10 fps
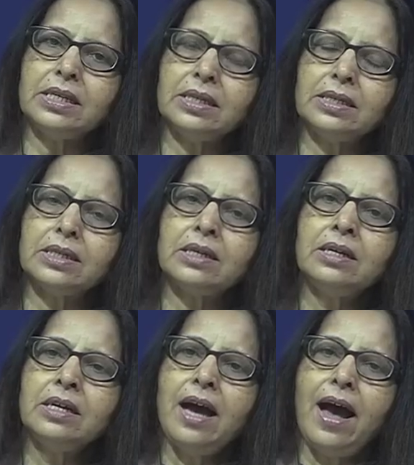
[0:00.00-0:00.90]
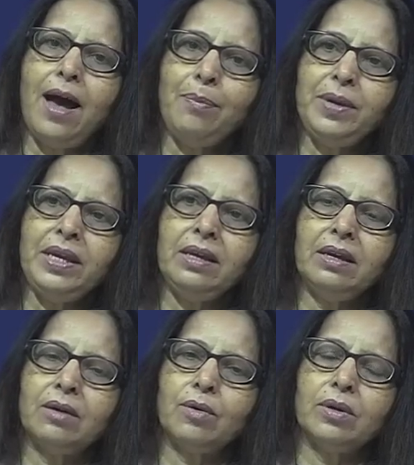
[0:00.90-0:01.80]
is a happy
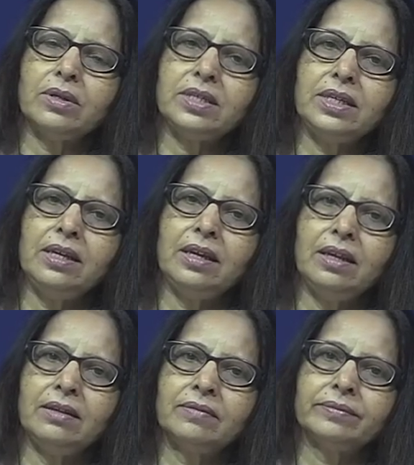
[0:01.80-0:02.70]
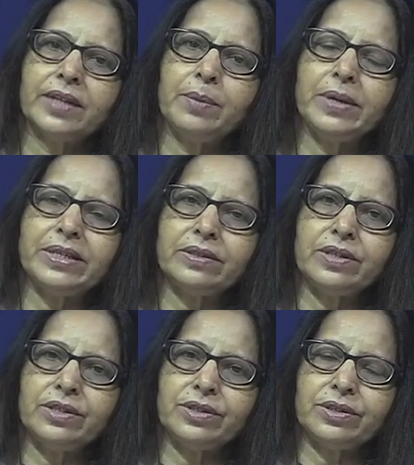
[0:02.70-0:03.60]
quality in a
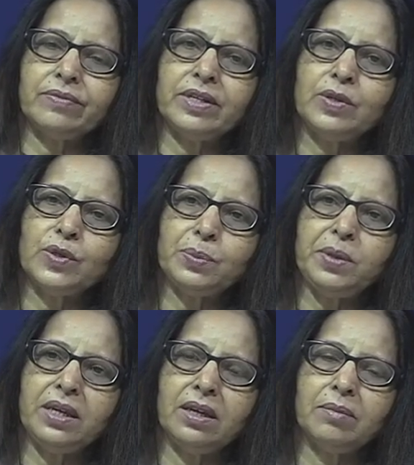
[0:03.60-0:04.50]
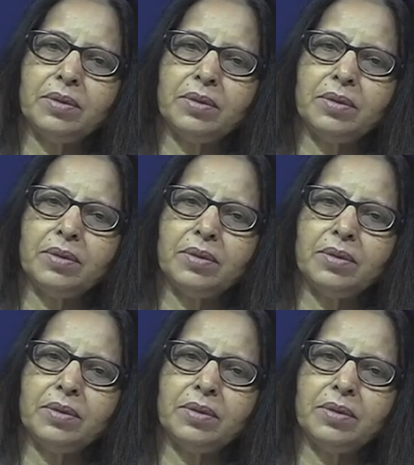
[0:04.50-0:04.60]
presentation when you are speaking,